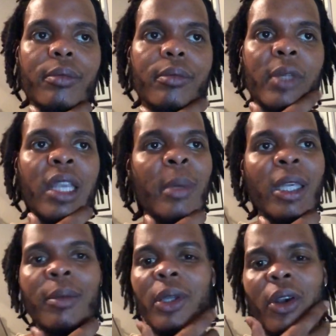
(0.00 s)
Yeah, man,
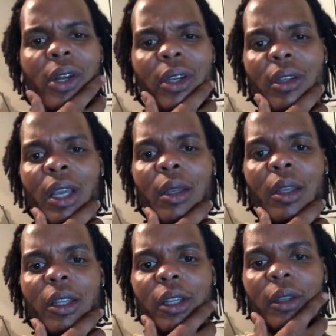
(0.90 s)
I'm sorry
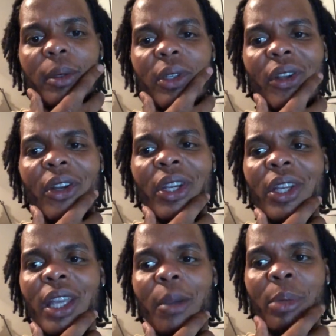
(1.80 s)
to hear
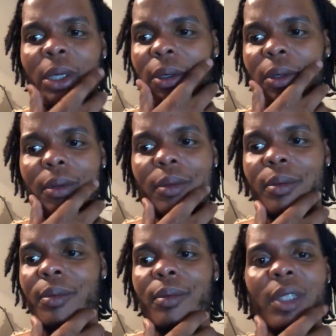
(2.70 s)
that. But
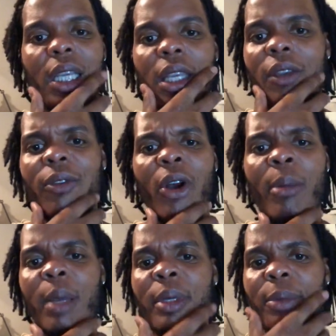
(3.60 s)
for all
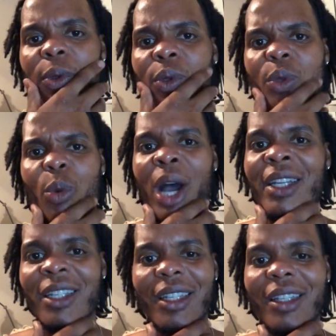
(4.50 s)
my people who's
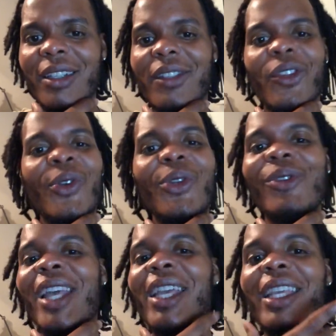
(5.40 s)
watching this, do
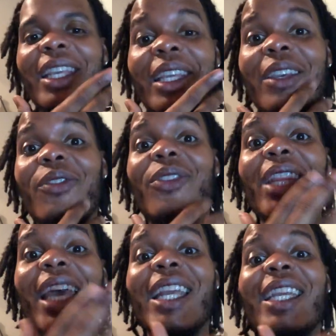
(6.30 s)
not give
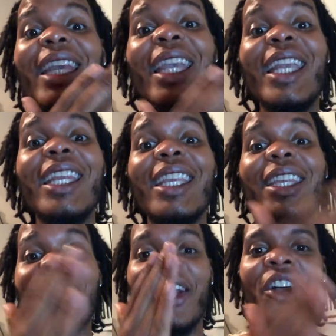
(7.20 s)
that any
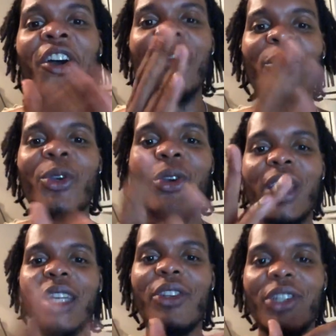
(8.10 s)
of your
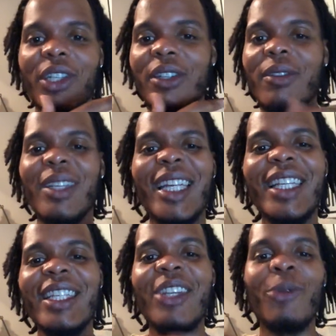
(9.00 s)
energy.
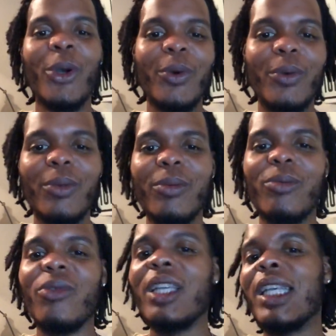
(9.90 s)
Zero.
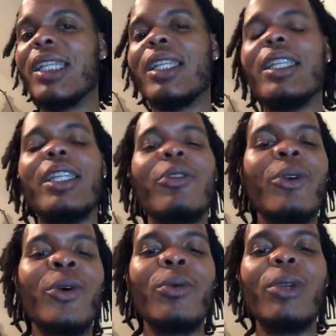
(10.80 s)

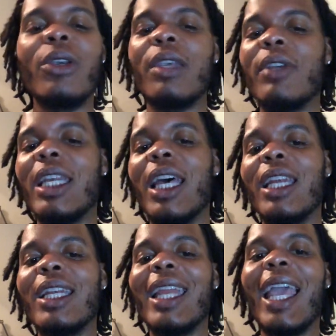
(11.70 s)
Zero. Don't give it not
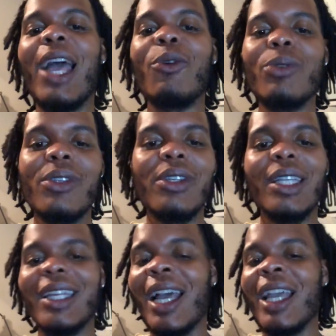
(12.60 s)
an ounce,
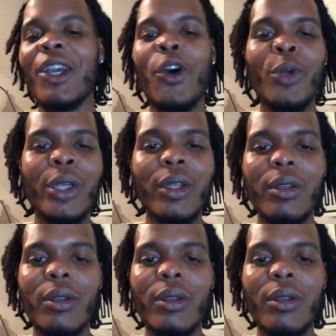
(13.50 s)
an iota,